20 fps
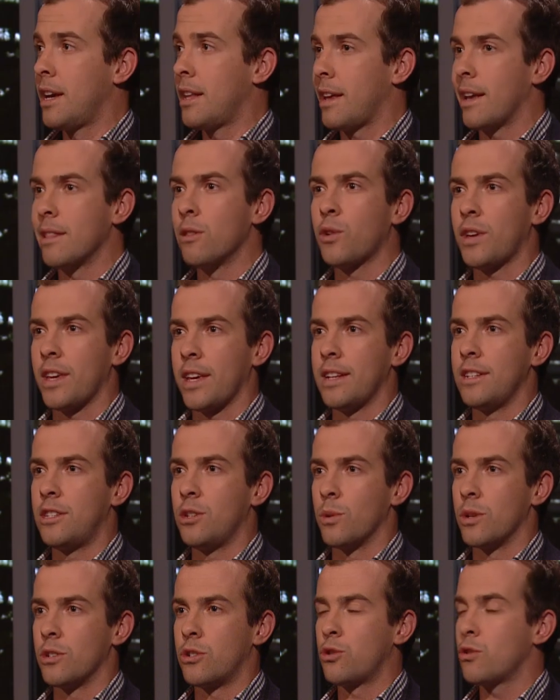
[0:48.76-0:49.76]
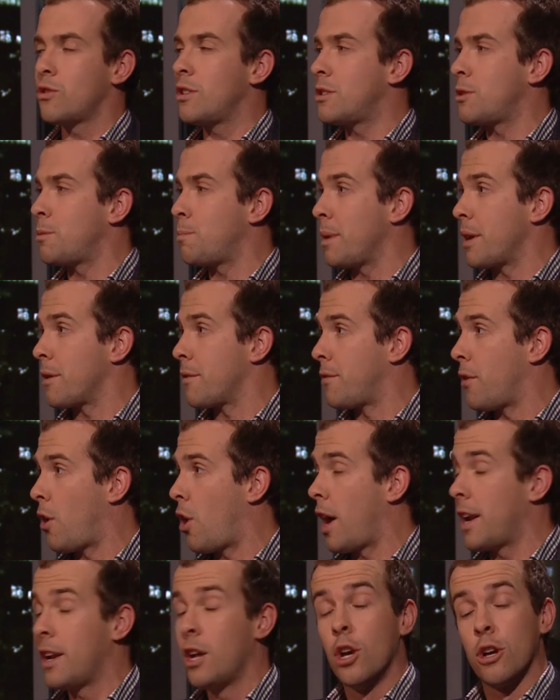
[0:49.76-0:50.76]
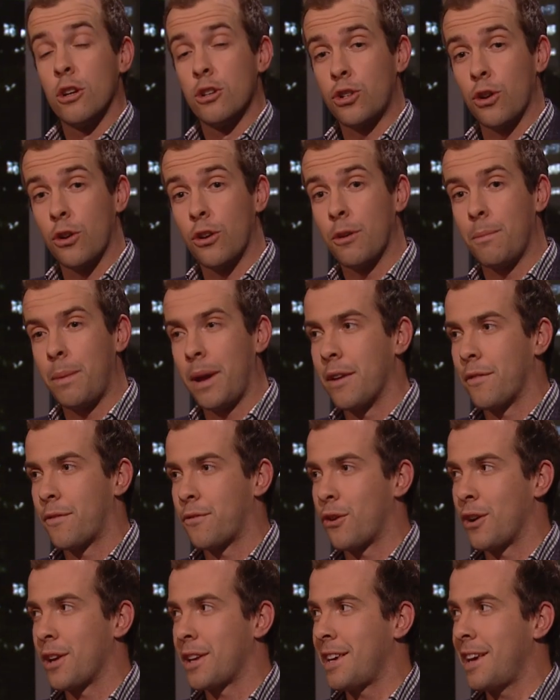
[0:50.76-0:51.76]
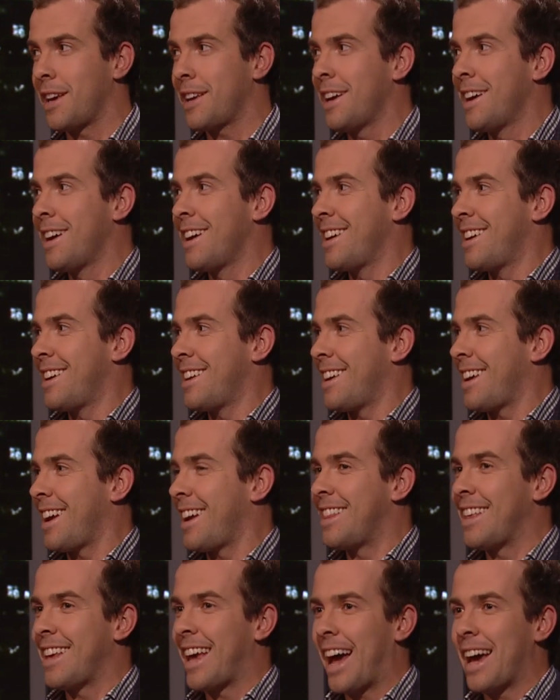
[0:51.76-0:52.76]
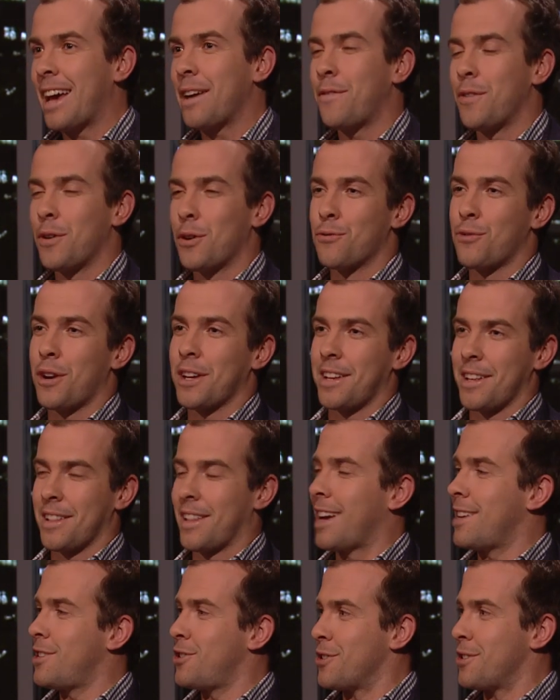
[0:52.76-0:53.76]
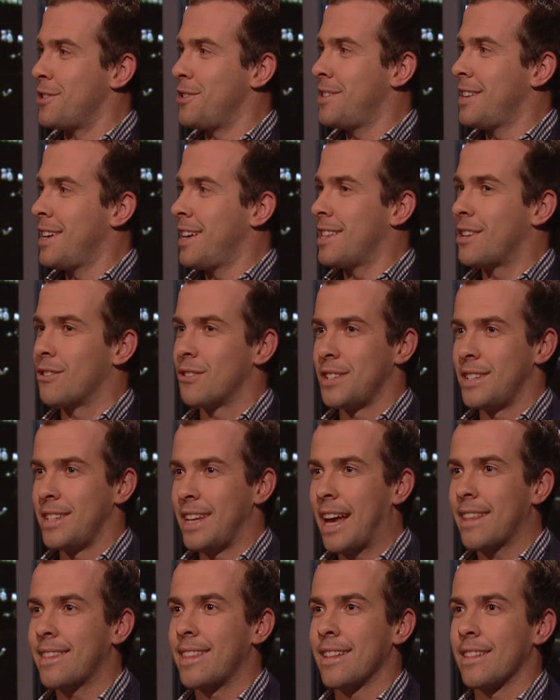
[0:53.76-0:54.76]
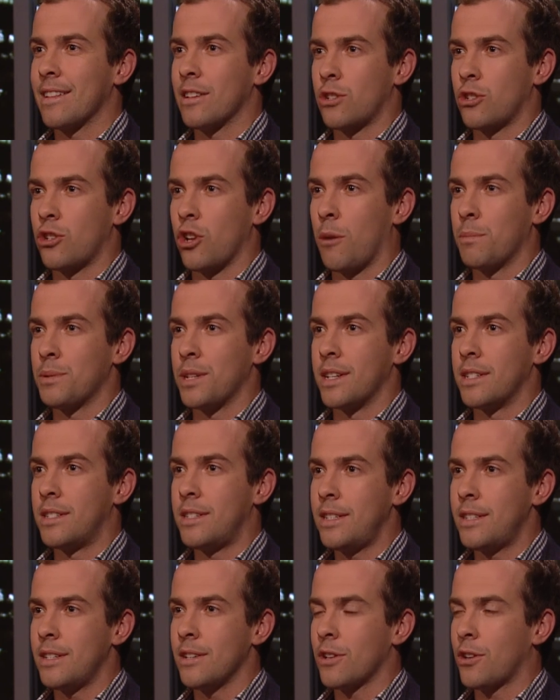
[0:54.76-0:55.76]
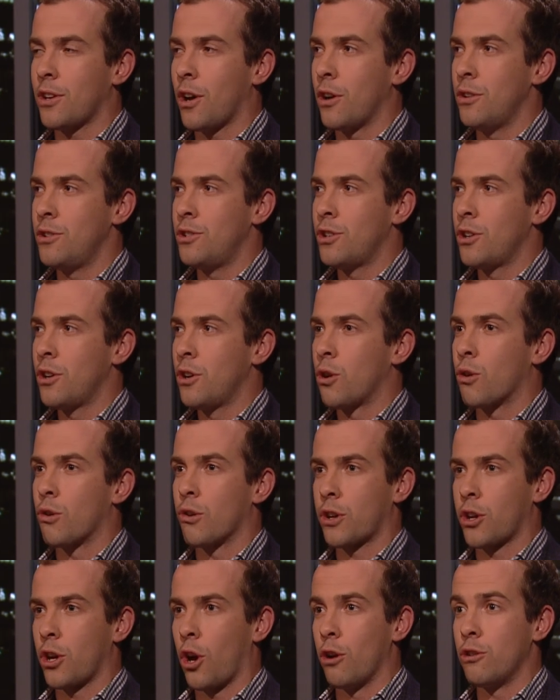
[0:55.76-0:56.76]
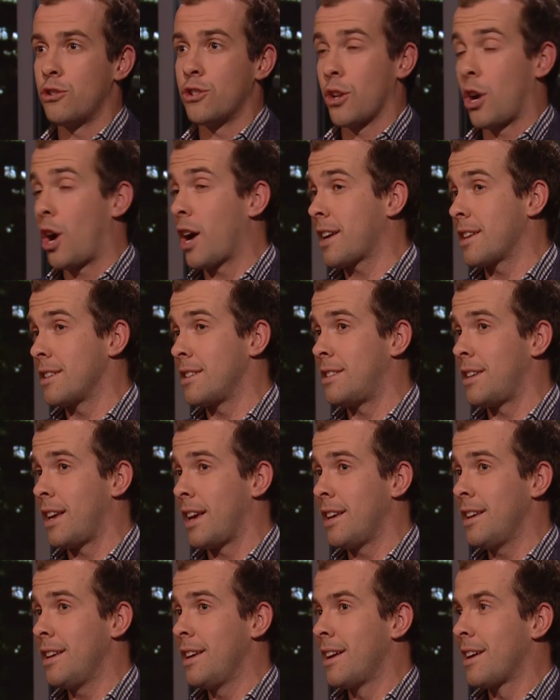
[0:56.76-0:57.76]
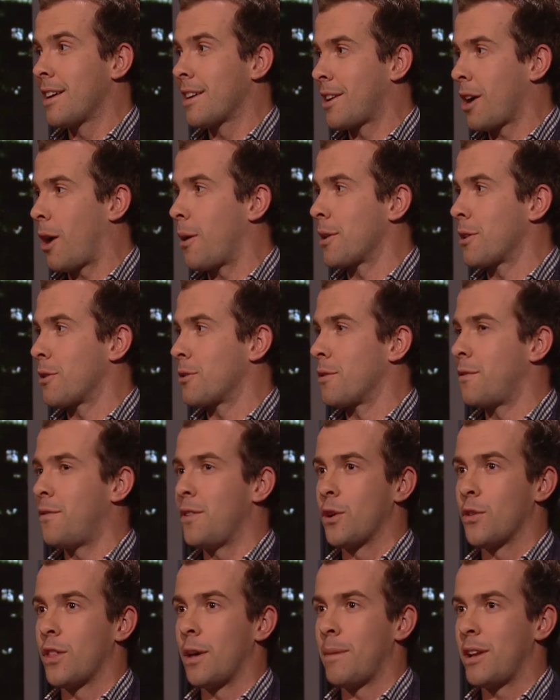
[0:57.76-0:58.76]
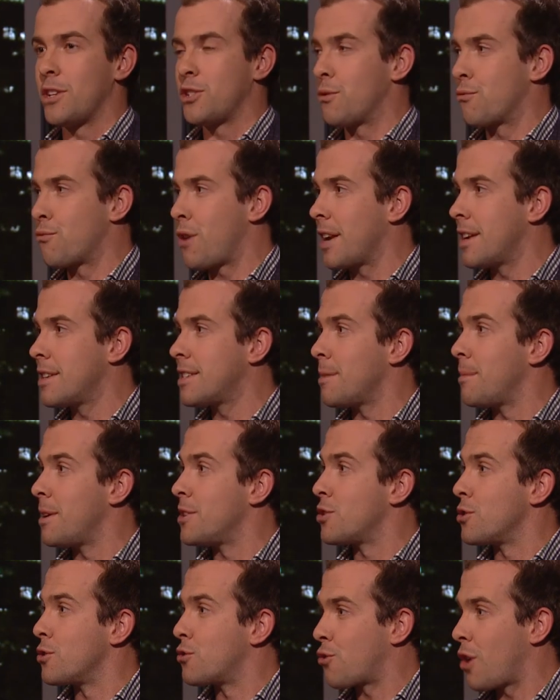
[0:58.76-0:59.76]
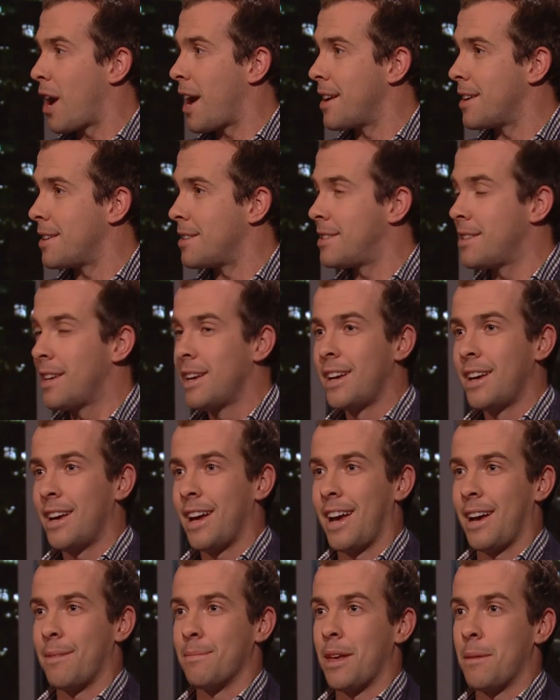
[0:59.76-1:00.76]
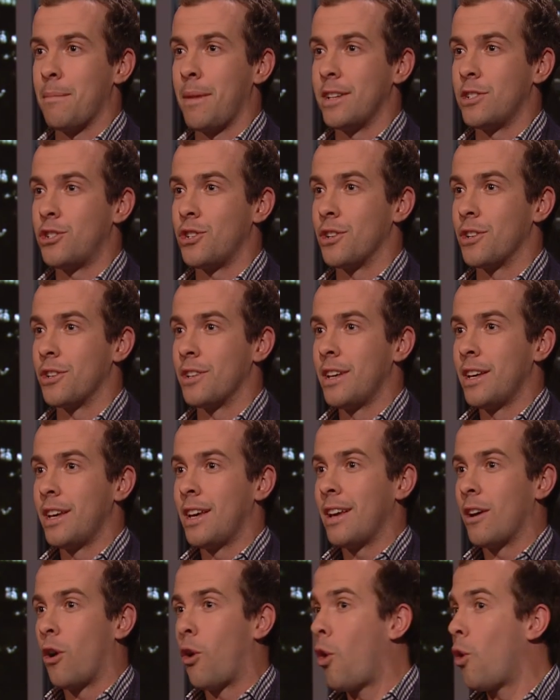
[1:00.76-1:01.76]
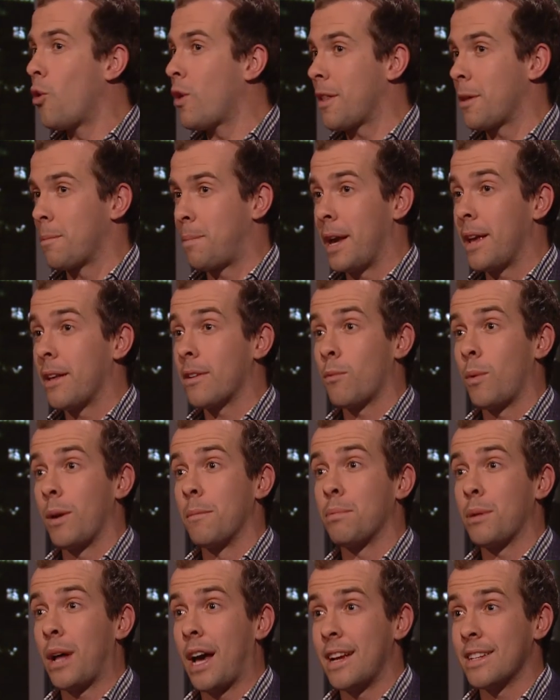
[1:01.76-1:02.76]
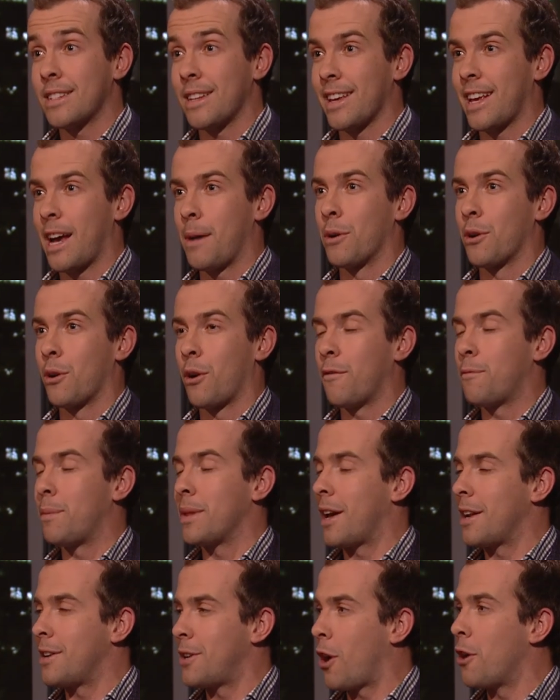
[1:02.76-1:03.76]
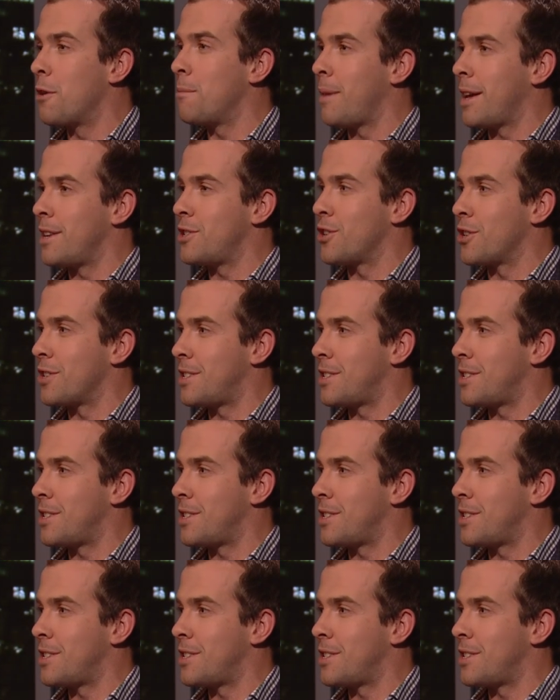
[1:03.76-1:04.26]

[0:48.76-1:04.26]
They're looking into it. Should this be a fine? Should it have been a free kick? In the AFL regulations, there is nothing that stops an assistant coach or a coach that I can see going on the field. They mention runners, they mention trainers, they mention all other when players can come on or off, but they don't mention